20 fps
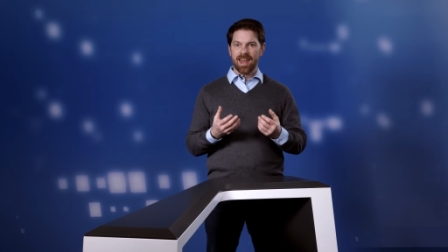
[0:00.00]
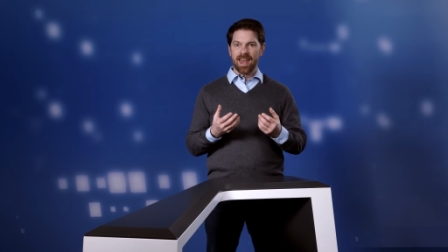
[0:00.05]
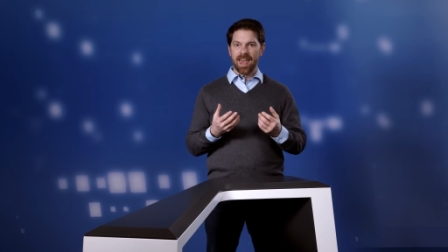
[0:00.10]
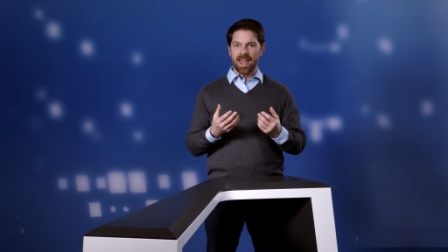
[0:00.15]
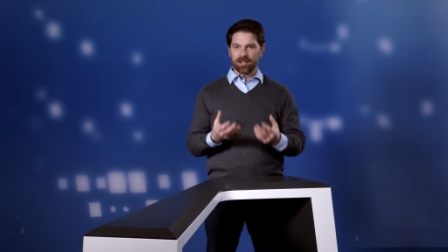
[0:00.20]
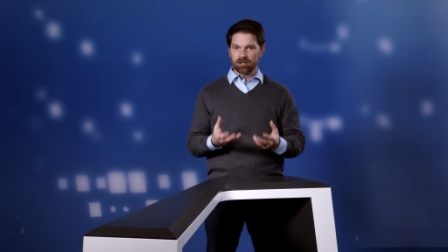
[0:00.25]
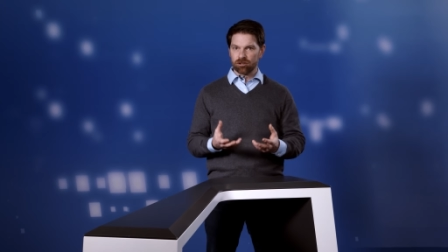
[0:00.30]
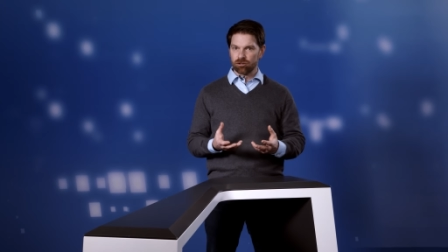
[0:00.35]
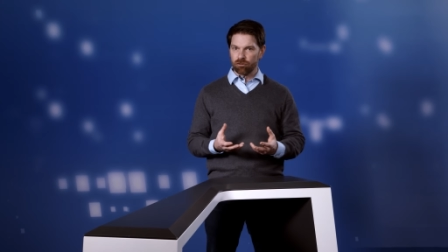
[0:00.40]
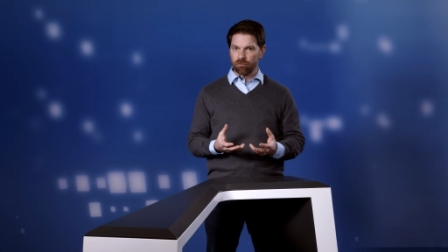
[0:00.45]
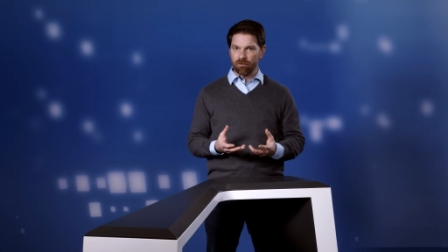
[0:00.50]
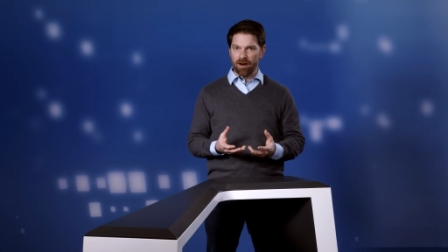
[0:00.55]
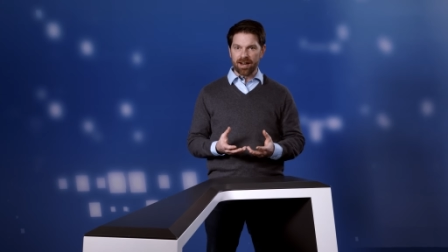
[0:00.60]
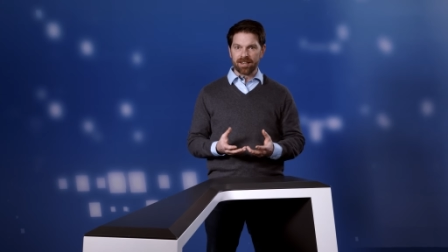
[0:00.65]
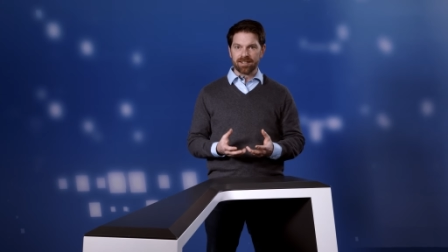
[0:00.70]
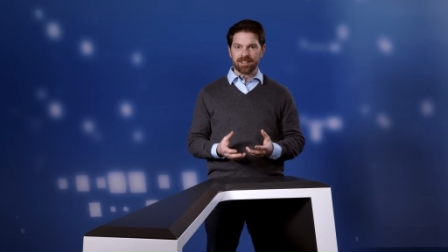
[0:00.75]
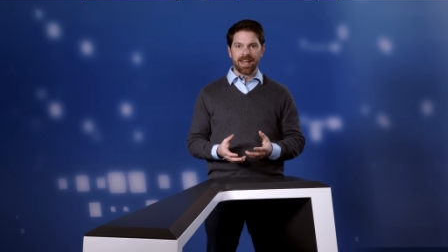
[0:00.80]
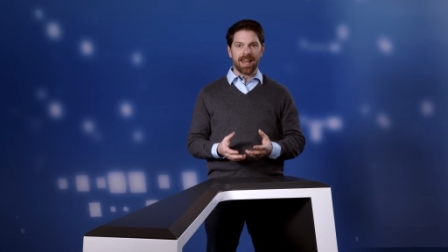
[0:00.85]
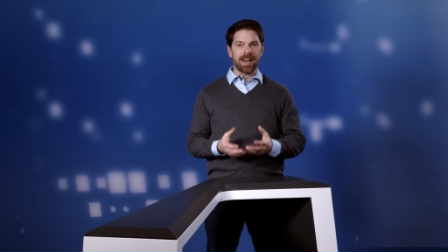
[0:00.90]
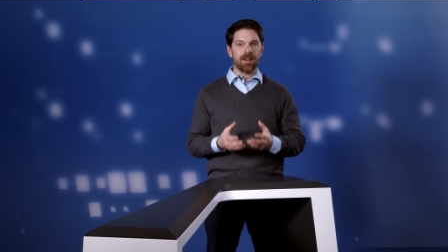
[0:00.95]

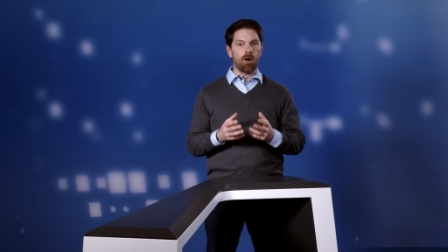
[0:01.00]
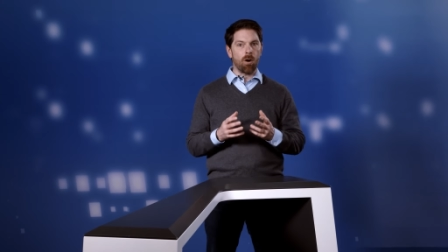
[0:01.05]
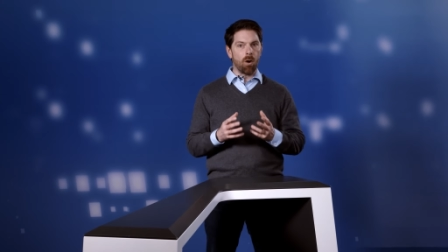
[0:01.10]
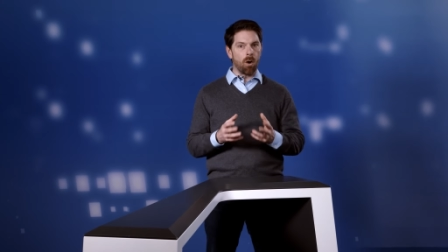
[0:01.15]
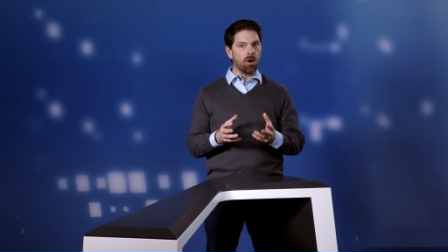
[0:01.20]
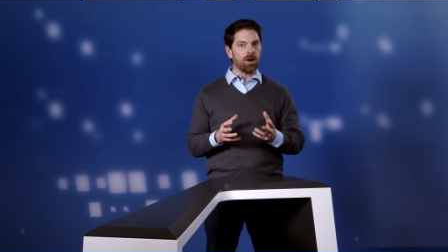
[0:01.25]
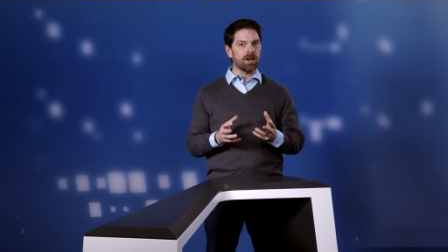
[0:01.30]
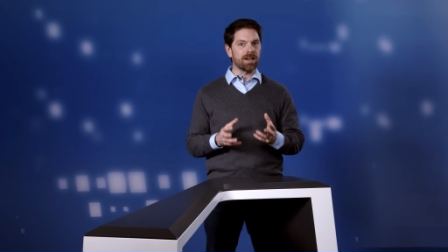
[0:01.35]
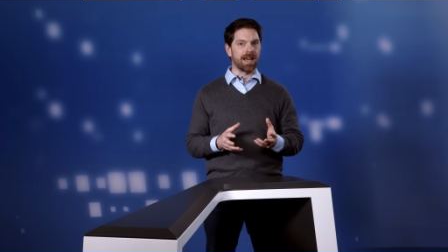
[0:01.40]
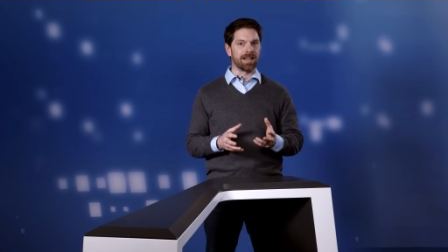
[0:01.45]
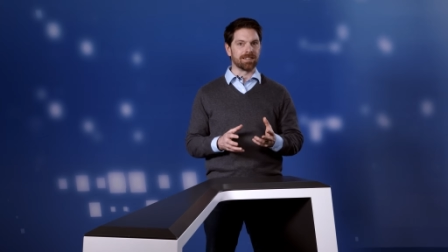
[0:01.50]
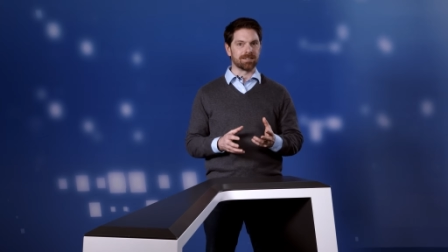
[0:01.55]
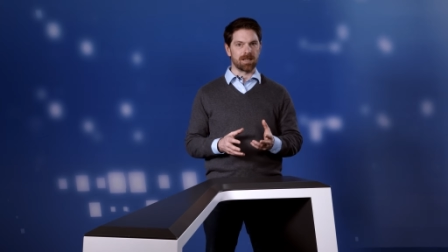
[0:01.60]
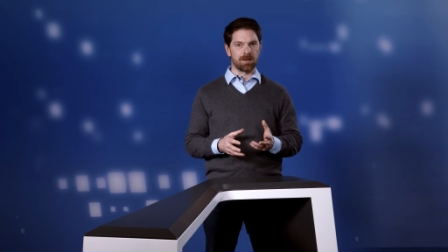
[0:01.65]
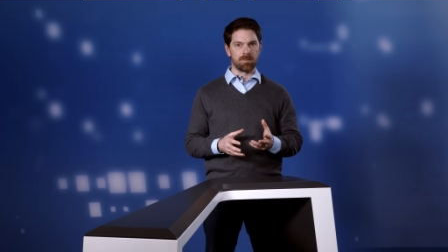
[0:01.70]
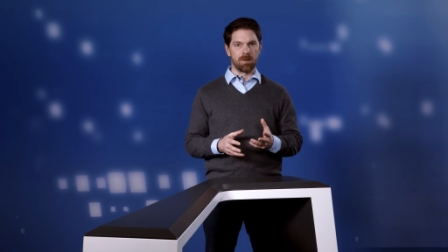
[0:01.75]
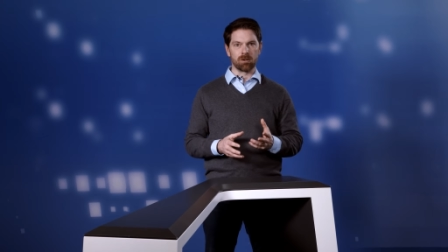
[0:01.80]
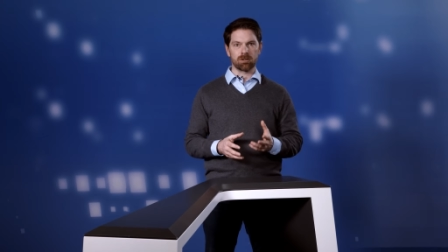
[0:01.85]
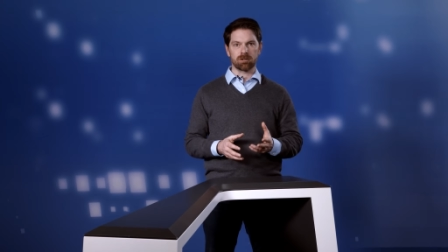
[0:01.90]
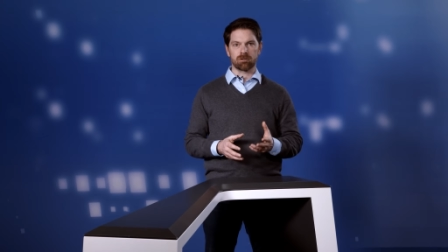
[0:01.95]
extract and organize the
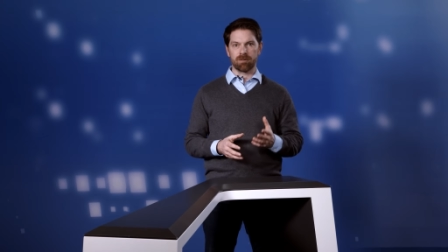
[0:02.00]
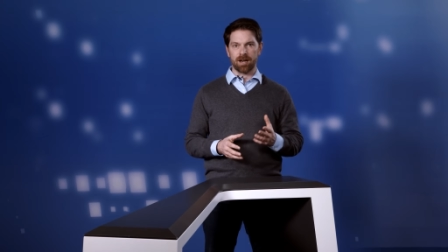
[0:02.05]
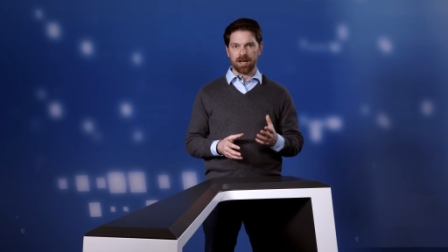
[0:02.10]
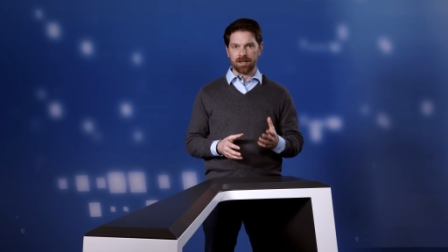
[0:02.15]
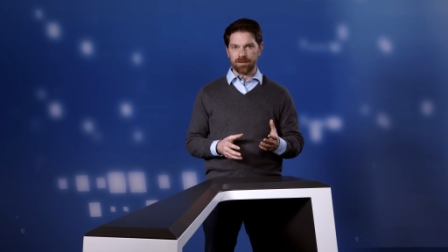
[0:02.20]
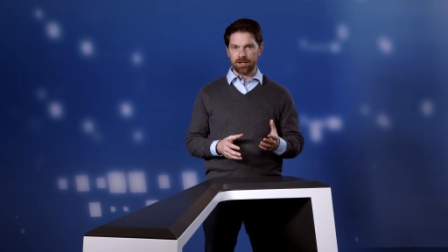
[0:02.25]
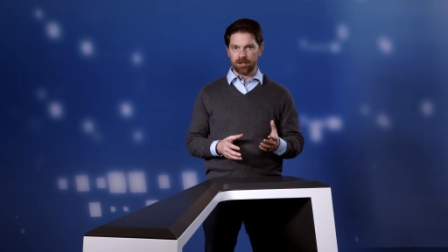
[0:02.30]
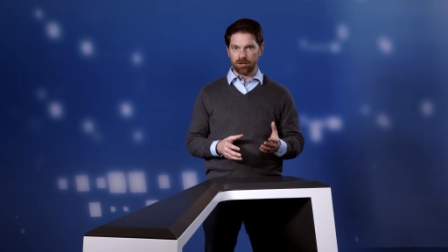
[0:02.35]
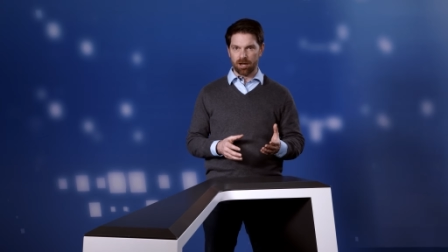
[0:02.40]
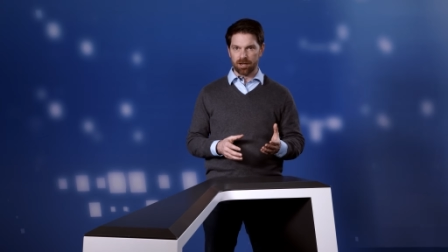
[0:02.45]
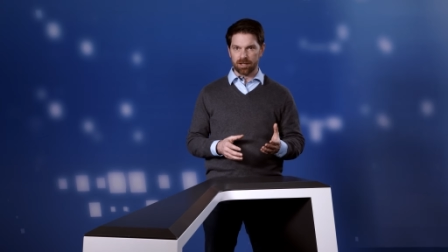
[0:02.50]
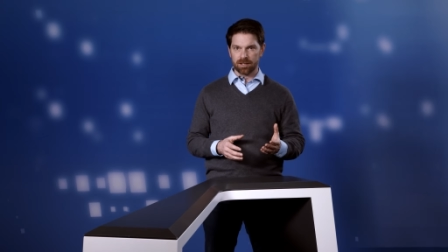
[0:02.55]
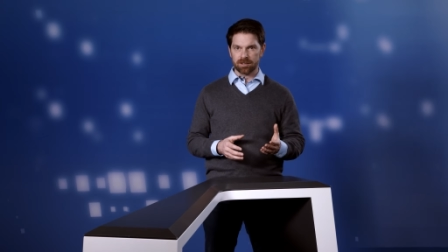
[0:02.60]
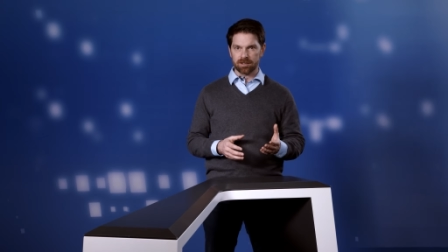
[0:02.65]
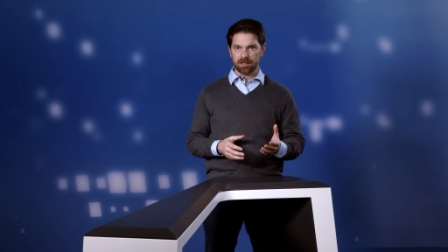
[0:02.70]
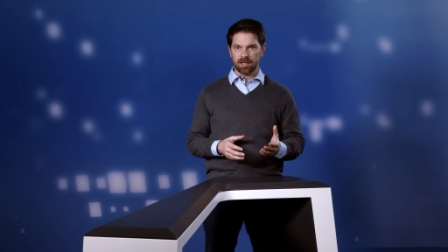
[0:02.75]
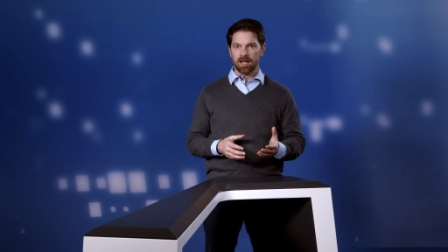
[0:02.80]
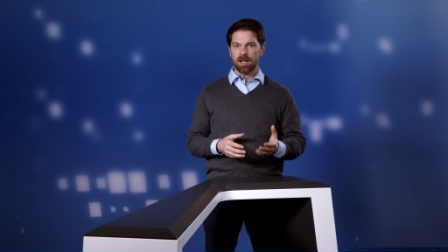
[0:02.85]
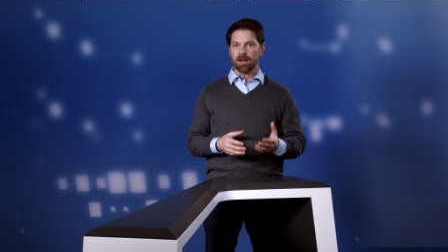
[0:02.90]
most relevant knowledge